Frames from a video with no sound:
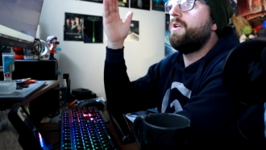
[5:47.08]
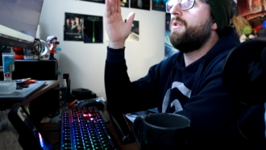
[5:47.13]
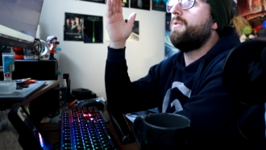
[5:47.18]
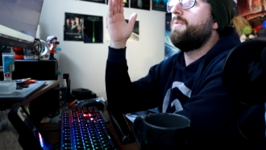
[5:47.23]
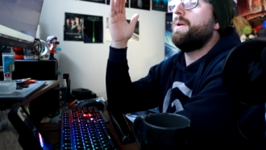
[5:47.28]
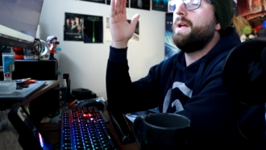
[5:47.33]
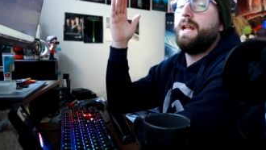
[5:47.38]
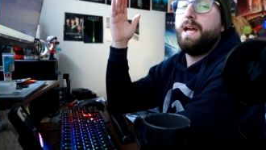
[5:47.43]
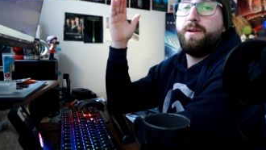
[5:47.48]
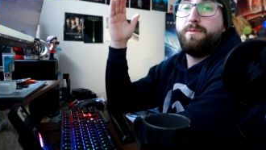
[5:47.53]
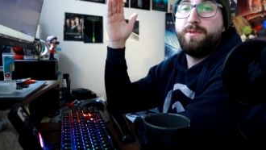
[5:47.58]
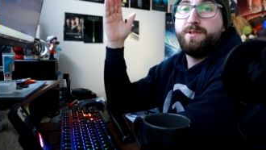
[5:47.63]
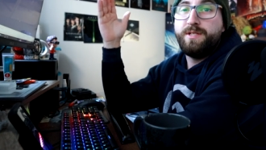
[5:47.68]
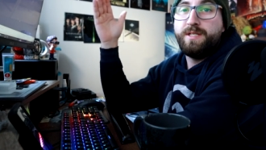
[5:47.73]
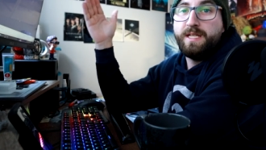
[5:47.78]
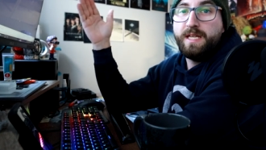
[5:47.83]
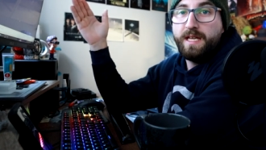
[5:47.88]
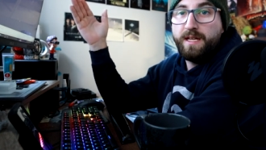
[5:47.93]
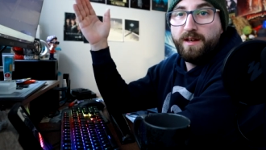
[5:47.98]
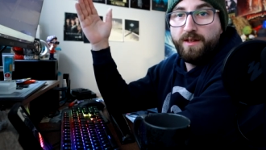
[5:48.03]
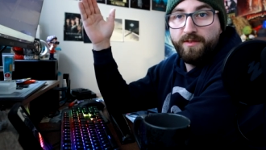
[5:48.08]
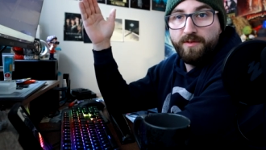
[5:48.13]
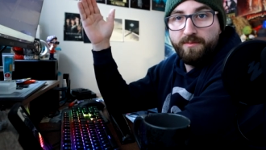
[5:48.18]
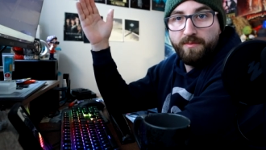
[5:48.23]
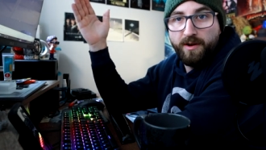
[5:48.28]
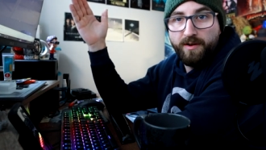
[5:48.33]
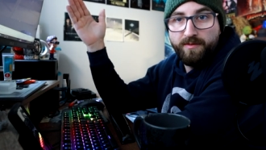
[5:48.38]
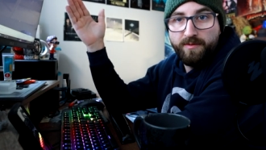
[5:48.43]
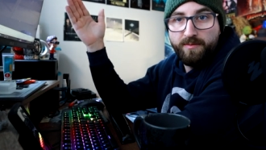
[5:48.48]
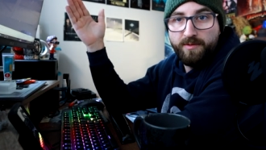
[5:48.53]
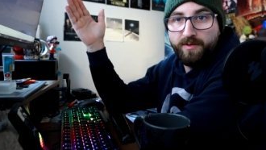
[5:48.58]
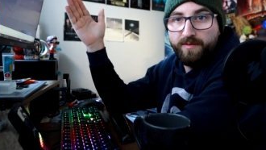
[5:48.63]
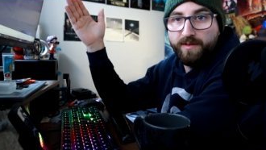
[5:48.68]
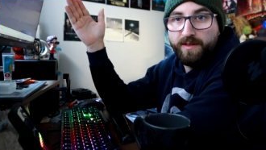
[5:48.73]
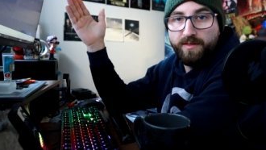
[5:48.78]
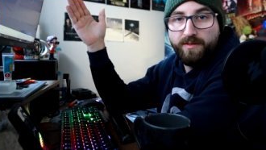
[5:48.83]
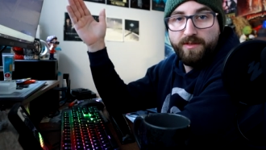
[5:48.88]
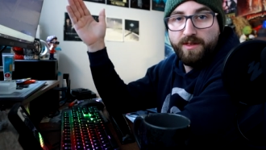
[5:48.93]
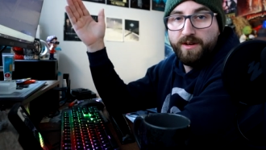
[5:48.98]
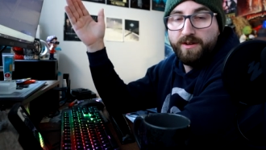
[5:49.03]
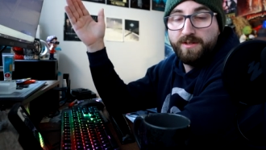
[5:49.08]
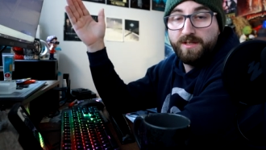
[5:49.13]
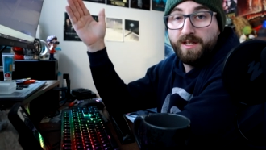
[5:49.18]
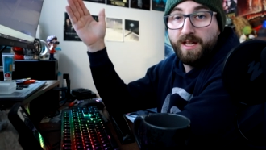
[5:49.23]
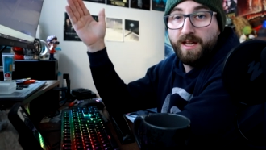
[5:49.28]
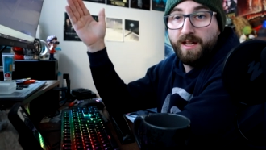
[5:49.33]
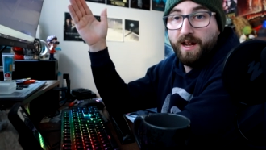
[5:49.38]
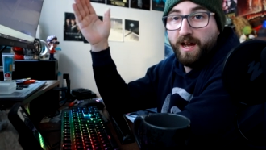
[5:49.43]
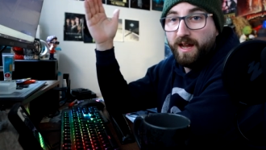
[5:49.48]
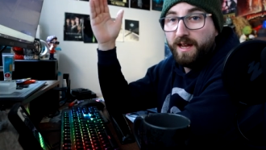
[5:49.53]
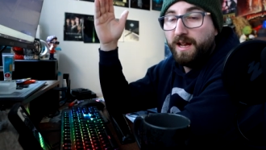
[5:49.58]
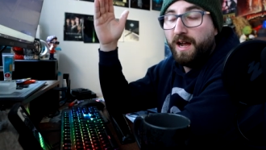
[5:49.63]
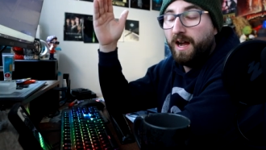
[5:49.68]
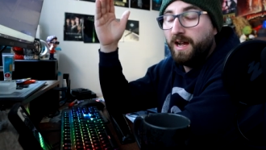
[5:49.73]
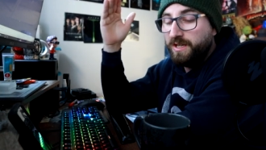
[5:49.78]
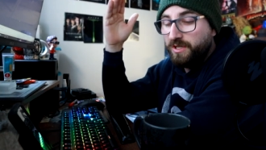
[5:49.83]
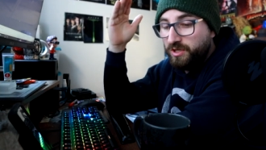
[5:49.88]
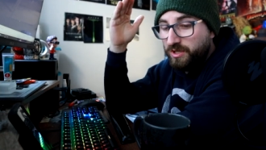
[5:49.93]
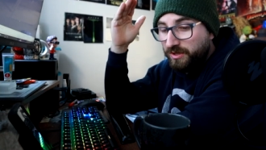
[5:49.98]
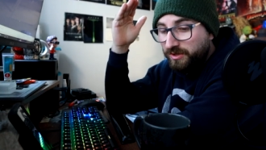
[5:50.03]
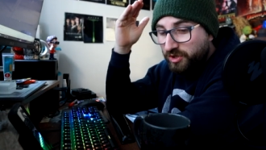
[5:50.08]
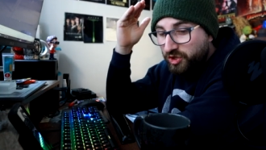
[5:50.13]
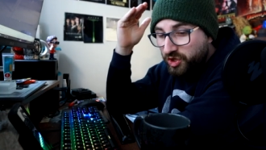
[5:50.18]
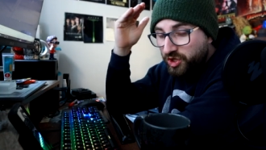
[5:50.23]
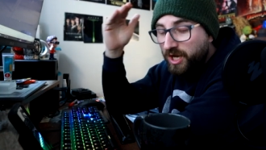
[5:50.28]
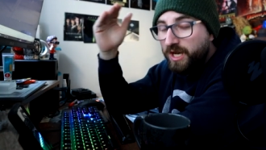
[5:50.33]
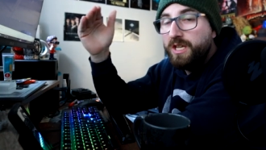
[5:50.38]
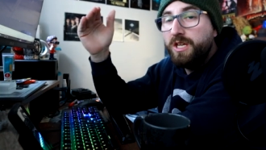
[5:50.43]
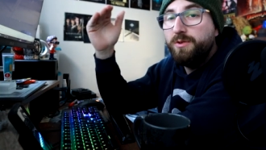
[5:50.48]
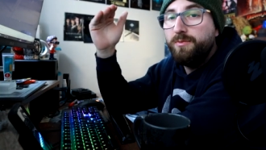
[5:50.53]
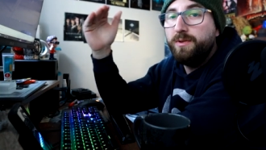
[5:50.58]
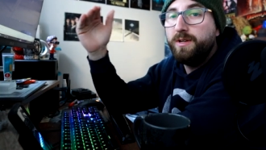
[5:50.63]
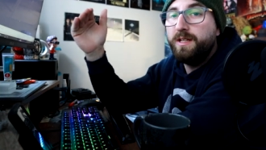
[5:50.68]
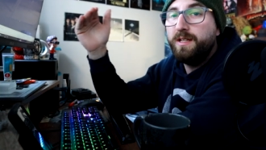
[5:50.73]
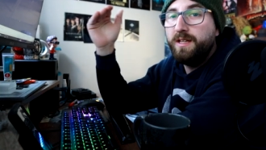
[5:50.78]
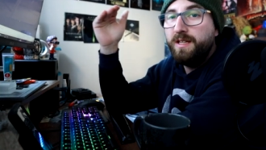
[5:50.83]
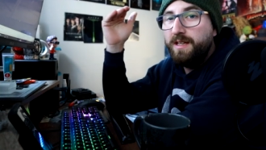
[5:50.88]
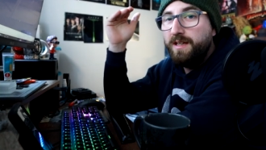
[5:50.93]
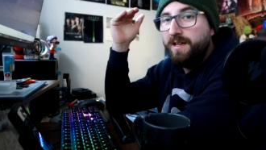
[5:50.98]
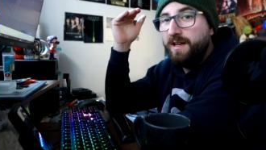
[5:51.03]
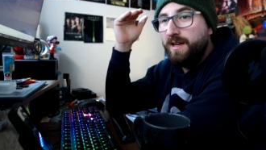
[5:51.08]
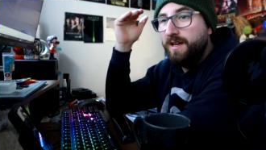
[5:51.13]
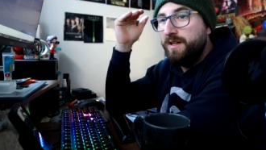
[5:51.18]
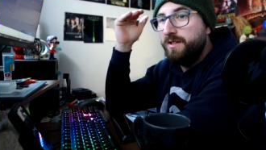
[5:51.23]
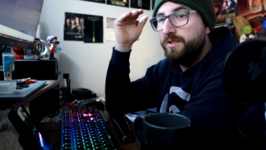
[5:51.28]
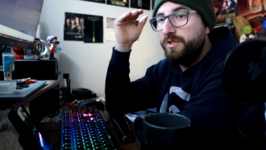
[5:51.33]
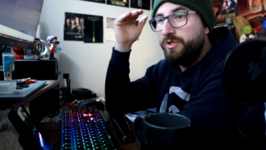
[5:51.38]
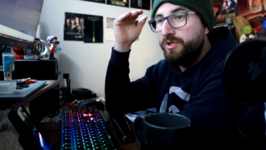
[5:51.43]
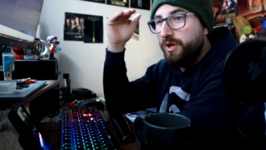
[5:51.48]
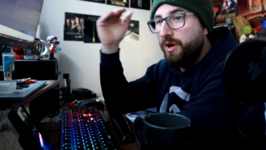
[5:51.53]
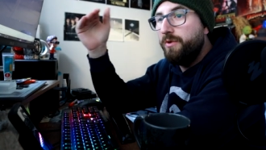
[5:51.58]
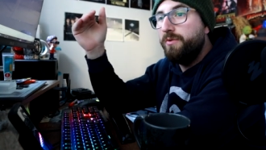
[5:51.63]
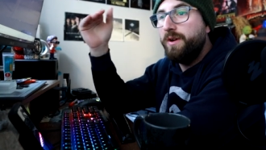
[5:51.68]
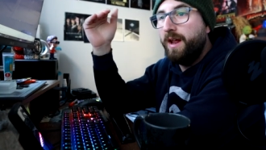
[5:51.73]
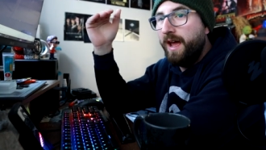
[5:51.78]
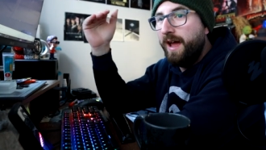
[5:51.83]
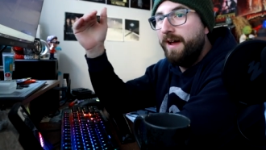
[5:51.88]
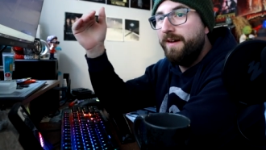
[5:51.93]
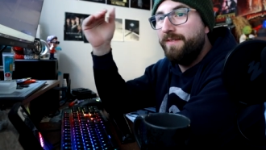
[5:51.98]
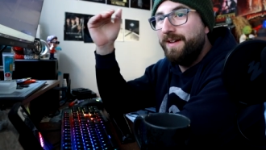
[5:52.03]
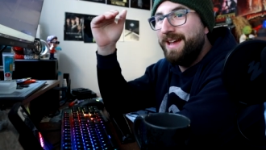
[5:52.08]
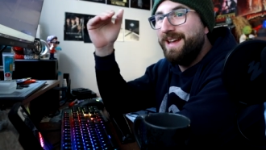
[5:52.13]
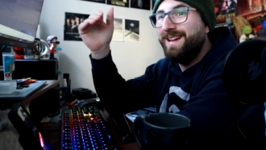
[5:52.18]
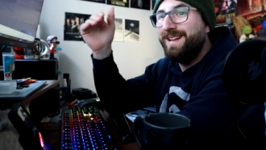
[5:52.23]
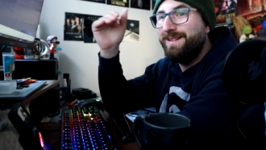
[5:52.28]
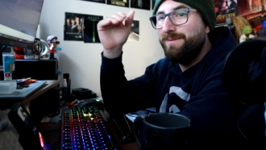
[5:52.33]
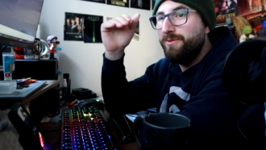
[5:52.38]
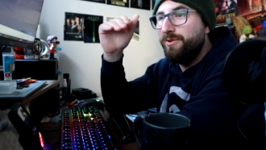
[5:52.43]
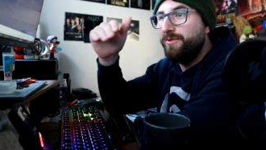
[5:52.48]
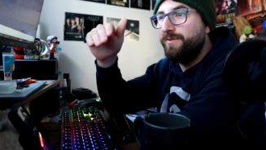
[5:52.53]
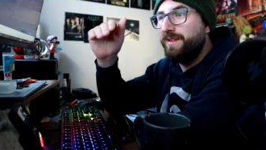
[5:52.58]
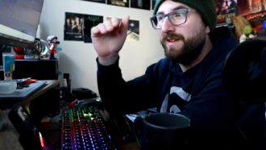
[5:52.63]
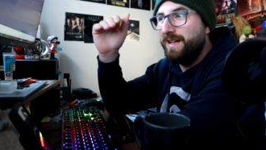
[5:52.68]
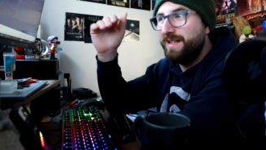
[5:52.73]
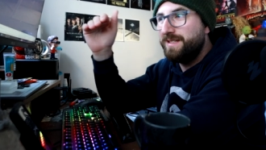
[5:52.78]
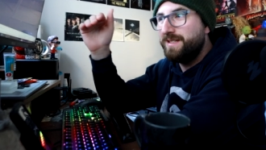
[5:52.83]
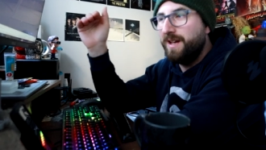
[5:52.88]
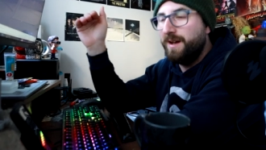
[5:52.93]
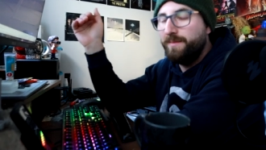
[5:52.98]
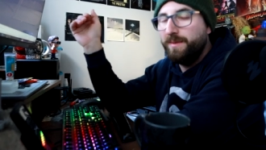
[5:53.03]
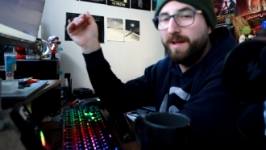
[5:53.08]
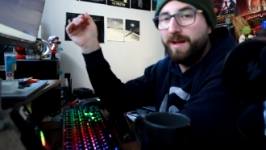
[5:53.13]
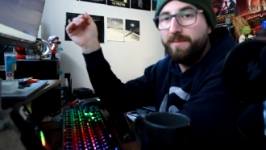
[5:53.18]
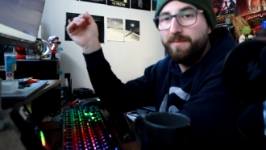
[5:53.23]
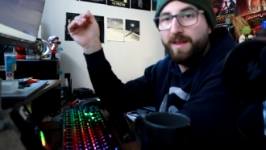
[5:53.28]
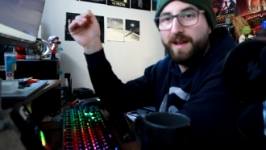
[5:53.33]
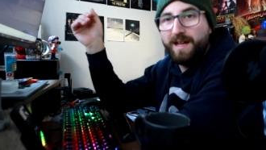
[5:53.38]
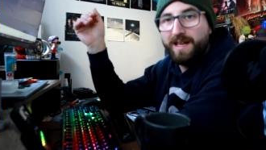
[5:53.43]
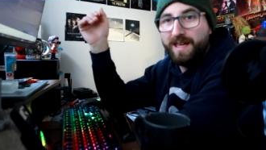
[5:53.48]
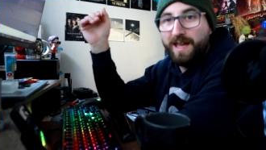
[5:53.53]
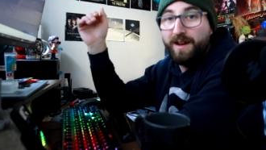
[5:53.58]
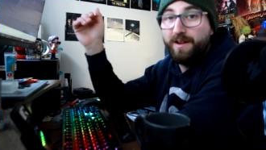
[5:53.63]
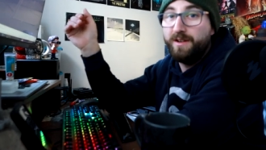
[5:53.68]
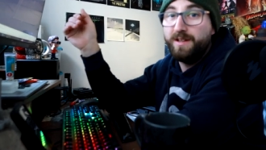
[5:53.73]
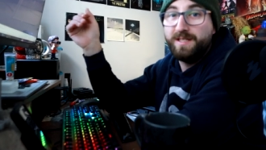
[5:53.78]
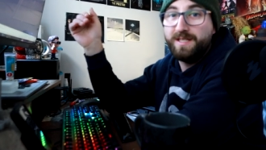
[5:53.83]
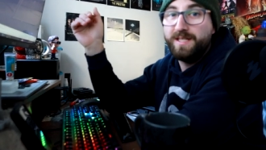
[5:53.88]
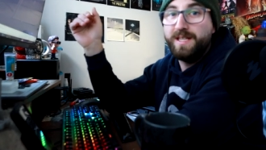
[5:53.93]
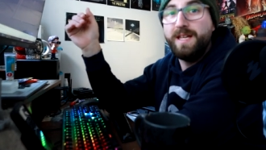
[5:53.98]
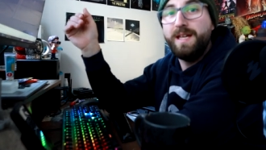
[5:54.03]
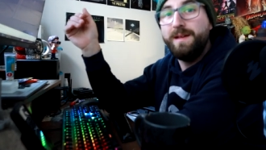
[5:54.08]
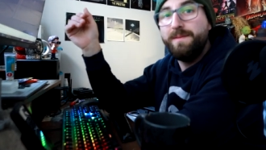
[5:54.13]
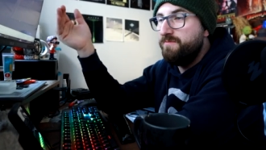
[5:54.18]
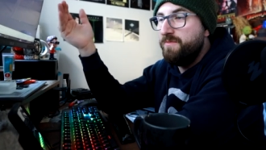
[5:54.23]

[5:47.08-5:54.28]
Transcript: know when I will see another Marvel movie in theaters again. I, I genuinely don't have any movie that's coming up that I care to see.